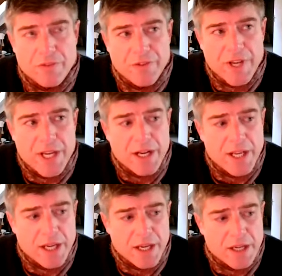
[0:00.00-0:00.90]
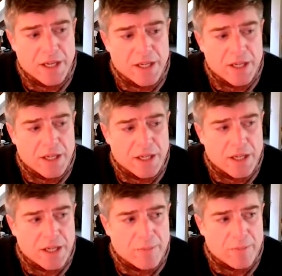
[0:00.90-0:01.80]
feeling
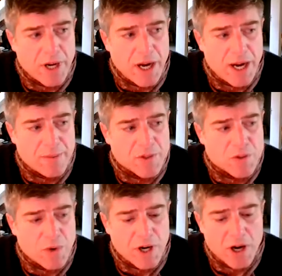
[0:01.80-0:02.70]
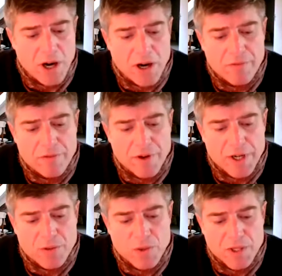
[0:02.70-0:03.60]
perhaps one can't
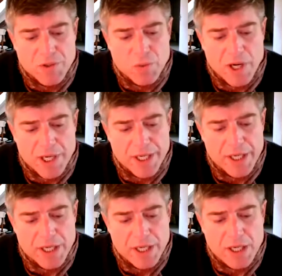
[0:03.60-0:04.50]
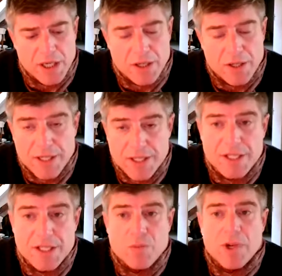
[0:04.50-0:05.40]
find one's way, that
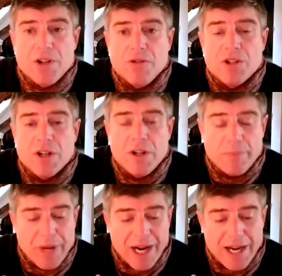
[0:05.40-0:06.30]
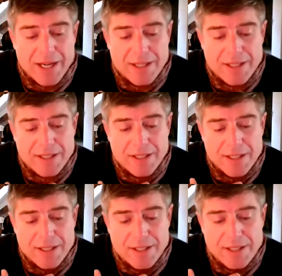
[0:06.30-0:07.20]
this is when you turn back to
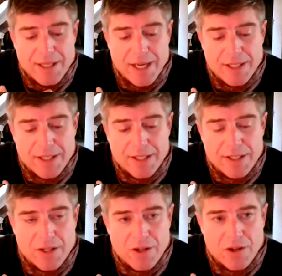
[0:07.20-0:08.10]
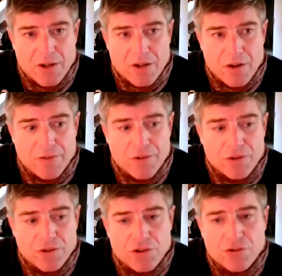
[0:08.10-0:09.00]
this sense of
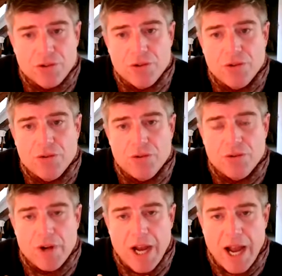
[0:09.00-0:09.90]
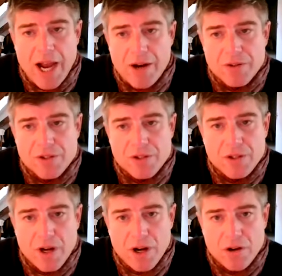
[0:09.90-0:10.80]
your true house
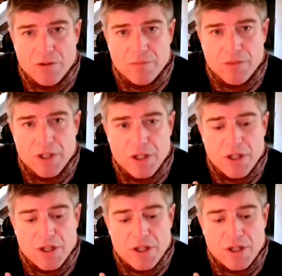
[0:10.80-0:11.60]
and home